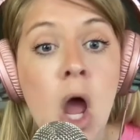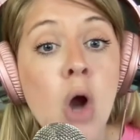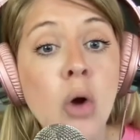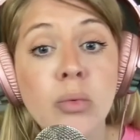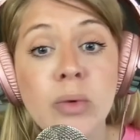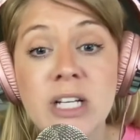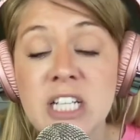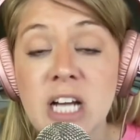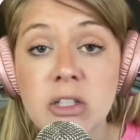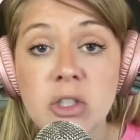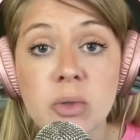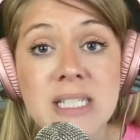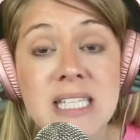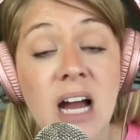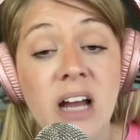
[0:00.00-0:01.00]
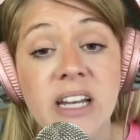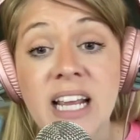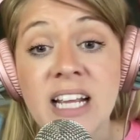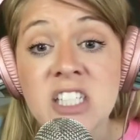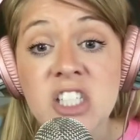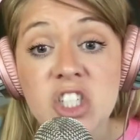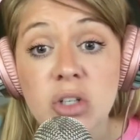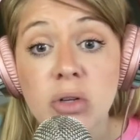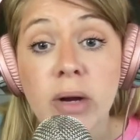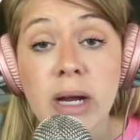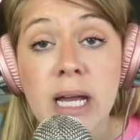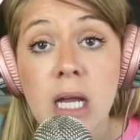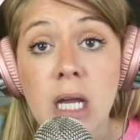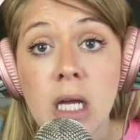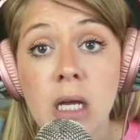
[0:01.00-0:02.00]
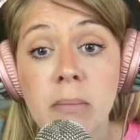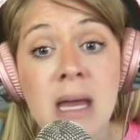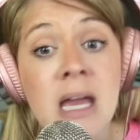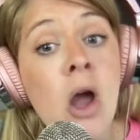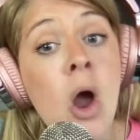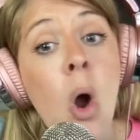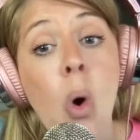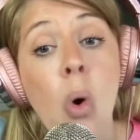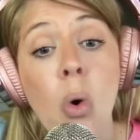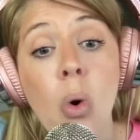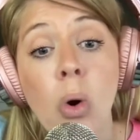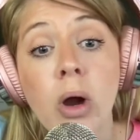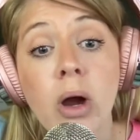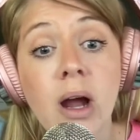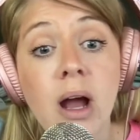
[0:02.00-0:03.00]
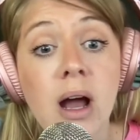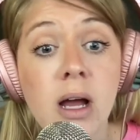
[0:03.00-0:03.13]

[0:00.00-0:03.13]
reach out to us on Instagram or